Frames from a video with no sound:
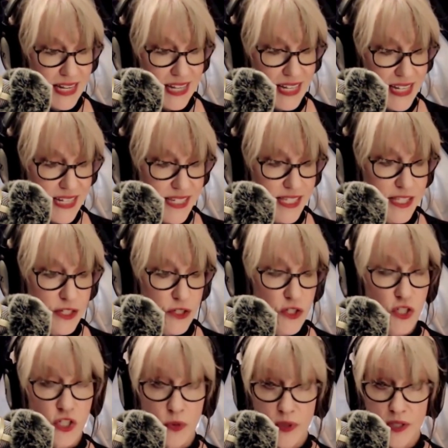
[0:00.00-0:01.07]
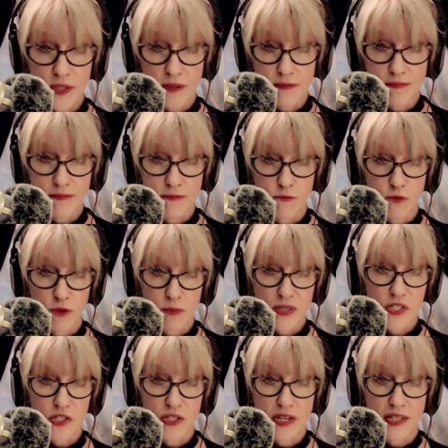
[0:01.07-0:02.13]
is the steward for
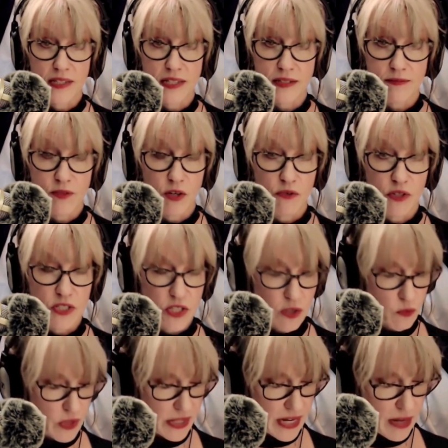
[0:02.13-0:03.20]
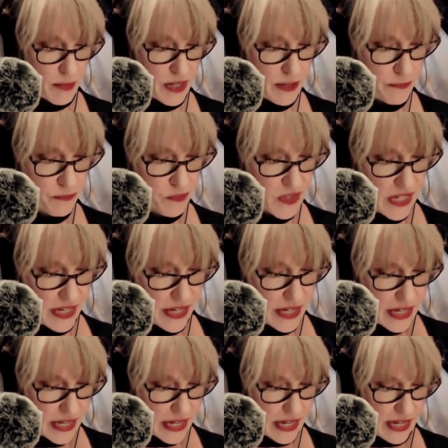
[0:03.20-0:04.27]
Mr. Knightley over at Donwell Abbey.
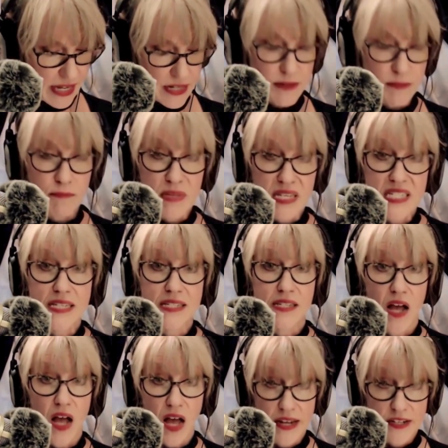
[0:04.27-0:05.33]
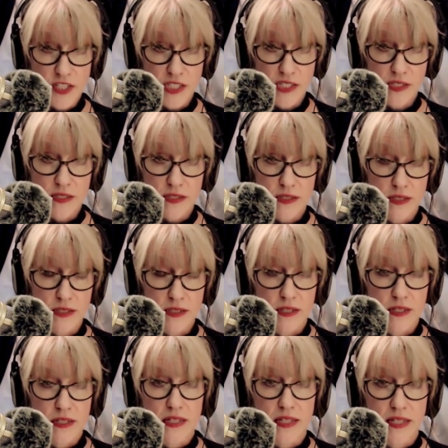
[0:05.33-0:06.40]
And Mrs. Hodges
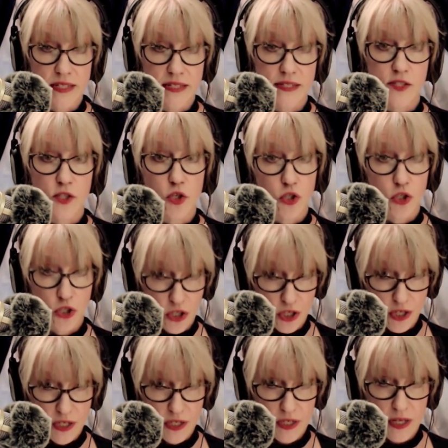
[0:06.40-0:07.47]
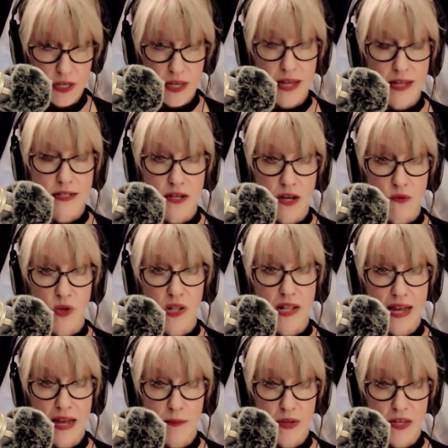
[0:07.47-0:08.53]
is the cook at Donwell
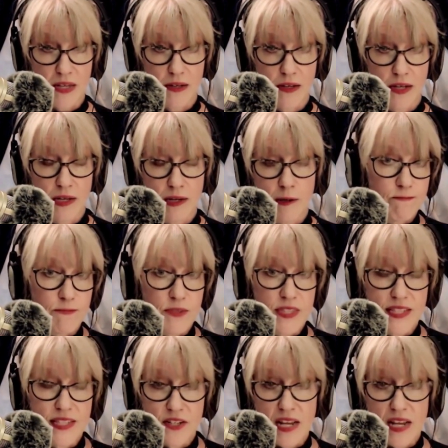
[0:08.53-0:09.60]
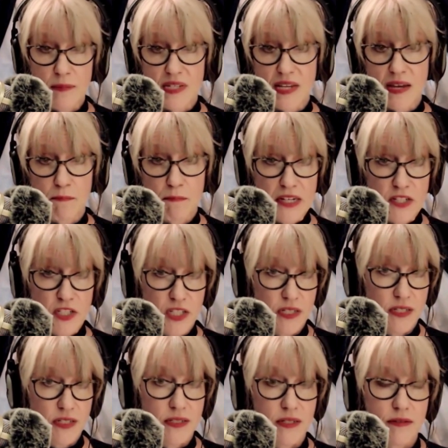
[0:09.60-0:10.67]
Abbey. Their names get mentioned